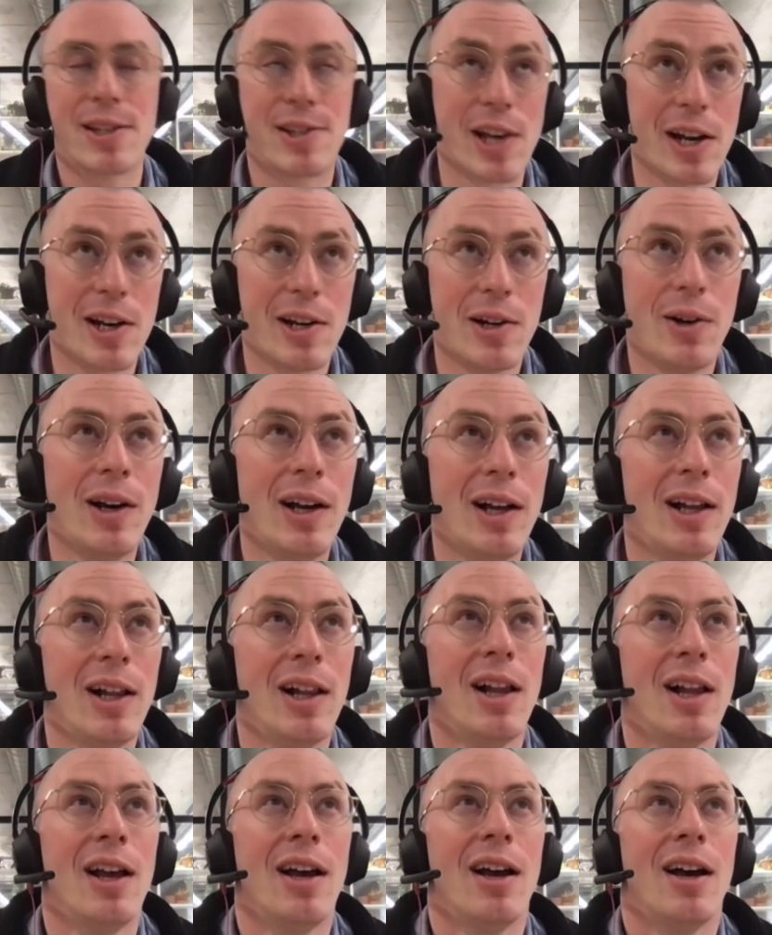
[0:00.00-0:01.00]
So
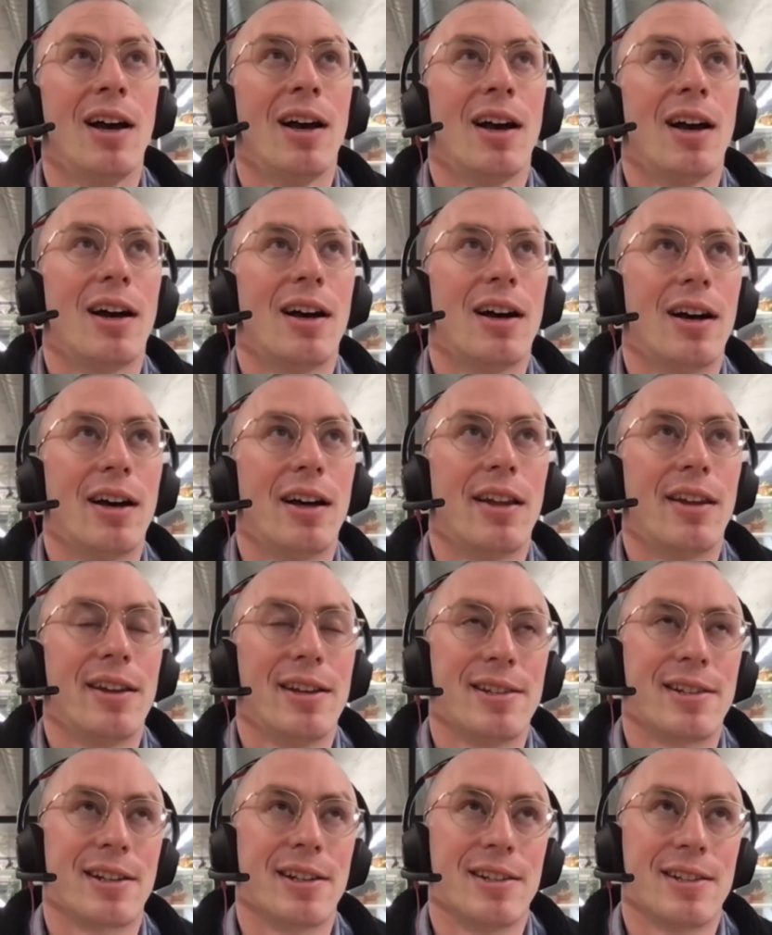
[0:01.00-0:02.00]

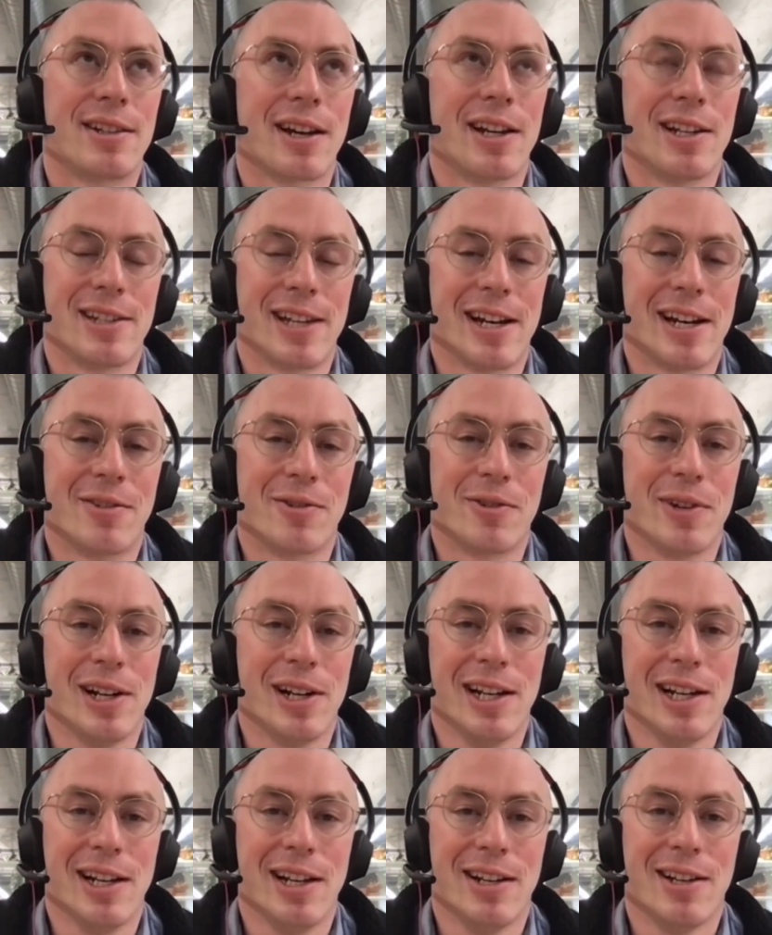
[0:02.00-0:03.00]
this is going to sound
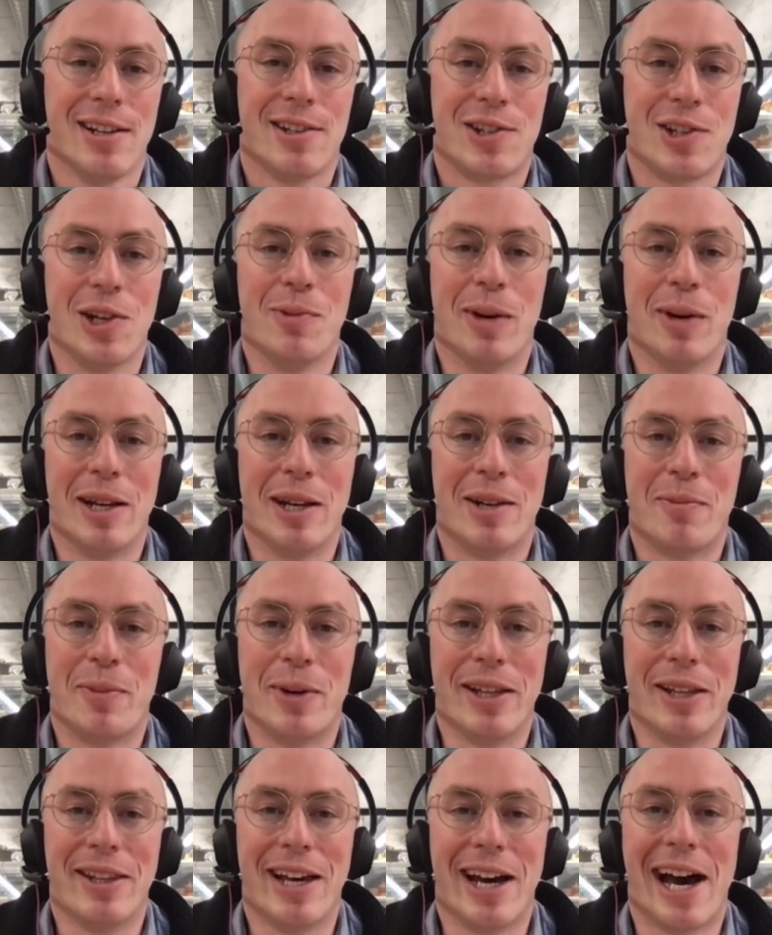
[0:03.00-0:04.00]
really
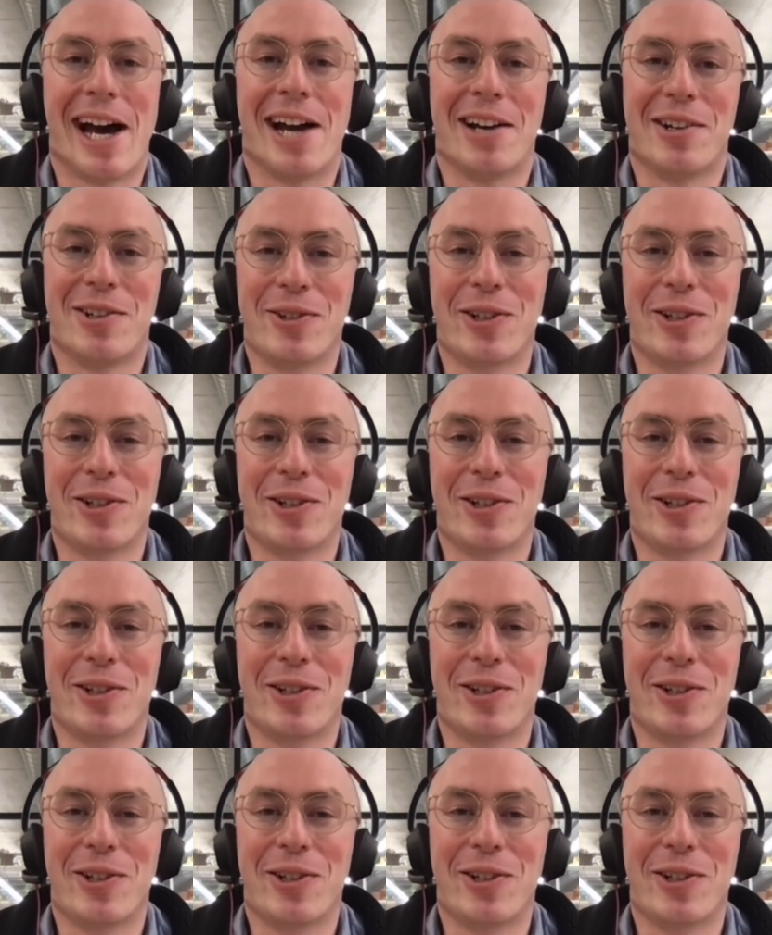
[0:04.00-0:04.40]
stupid, but the